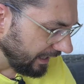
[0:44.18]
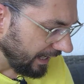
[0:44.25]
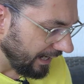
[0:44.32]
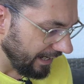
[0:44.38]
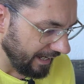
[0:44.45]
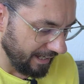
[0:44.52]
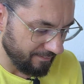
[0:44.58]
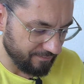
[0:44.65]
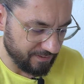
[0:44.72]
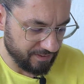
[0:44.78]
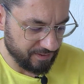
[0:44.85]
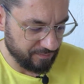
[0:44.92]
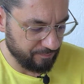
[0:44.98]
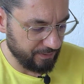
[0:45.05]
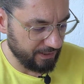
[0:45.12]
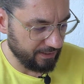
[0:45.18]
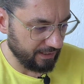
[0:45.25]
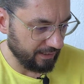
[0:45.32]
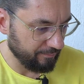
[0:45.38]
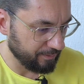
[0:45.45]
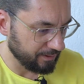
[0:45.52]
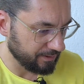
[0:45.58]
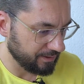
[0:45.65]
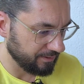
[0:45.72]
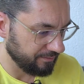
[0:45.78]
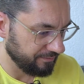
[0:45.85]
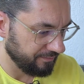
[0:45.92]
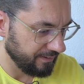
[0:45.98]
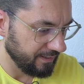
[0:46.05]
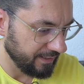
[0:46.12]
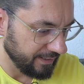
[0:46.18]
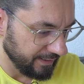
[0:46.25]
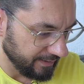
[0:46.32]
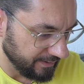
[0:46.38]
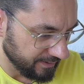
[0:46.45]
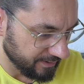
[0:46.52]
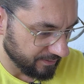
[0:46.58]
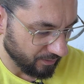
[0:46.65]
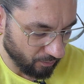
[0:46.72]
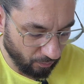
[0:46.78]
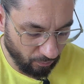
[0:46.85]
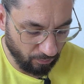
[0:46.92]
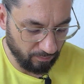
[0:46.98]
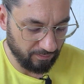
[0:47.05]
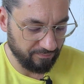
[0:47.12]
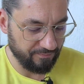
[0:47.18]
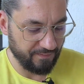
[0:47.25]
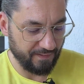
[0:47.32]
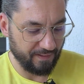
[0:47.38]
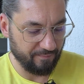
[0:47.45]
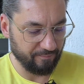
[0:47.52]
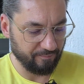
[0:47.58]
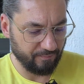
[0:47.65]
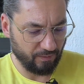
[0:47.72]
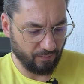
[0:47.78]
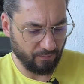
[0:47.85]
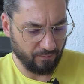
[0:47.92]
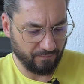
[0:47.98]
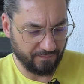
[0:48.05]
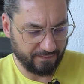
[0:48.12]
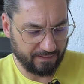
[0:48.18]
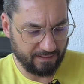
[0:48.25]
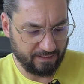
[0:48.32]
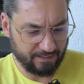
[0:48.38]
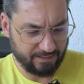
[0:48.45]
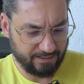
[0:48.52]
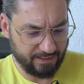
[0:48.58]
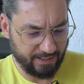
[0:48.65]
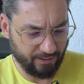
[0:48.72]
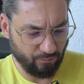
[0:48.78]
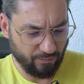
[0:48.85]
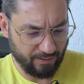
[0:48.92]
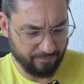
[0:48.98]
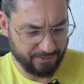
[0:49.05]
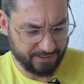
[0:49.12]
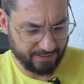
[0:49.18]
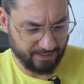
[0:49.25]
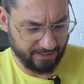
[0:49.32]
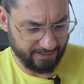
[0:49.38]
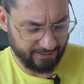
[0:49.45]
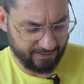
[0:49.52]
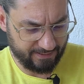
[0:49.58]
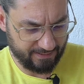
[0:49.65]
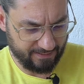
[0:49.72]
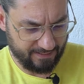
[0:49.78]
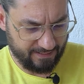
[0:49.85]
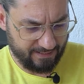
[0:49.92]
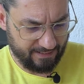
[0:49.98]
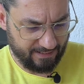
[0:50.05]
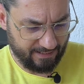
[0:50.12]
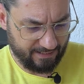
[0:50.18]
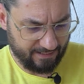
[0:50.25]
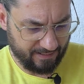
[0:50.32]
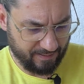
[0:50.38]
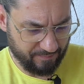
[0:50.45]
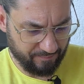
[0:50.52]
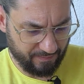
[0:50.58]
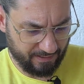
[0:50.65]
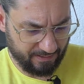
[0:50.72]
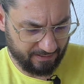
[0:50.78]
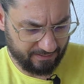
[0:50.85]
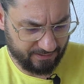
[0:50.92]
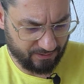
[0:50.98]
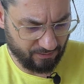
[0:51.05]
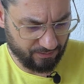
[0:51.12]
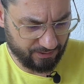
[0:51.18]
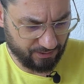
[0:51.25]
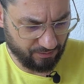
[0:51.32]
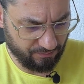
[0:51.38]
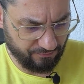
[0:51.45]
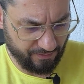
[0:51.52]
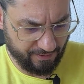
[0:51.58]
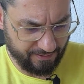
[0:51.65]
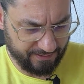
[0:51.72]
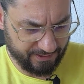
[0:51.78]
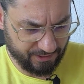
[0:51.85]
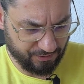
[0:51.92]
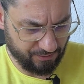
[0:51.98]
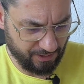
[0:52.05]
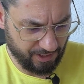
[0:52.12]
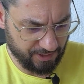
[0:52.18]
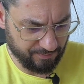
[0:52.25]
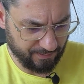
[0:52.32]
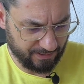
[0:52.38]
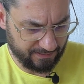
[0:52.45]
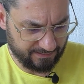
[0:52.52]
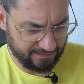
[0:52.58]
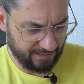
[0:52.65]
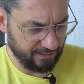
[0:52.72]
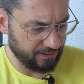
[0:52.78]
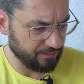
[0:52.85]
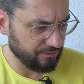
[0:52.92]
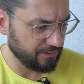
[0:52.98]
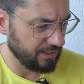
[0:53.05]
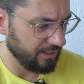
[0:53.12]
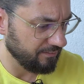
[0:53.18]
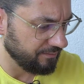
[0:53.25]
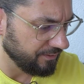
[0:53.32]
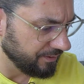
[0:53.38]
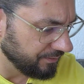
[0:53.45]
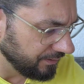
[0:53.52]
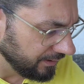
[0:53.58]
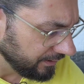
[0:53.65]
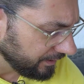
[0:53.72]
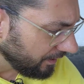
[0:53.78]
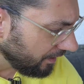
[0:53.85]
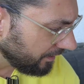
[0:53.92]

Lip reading: I haven't been able to find all of them on the Cartier website, and it's also very strange because they don't give you a lot